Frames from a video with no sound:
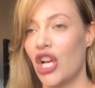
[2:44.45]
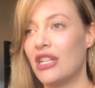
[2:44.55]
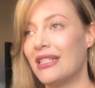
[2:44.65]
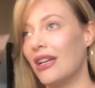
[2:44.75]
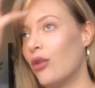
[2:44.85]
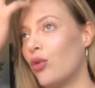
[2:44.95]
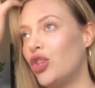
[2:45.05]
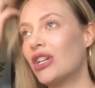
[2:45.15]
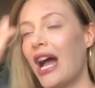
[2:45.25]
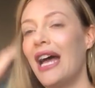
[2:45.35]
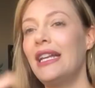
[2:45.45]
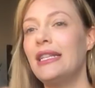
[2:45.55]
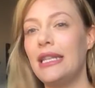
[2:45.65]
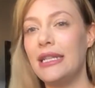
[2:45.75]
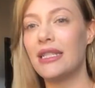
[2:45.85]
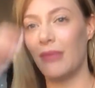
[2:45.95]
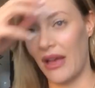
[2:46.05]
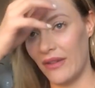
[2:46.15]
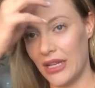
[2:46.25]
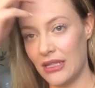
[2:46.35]
Because you kind of need some
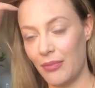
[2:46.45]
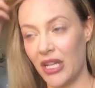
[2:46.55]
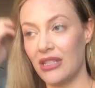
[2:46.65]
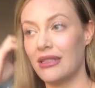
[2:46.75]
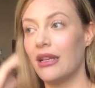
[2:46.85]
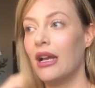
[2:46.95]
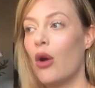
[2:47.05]
evidence because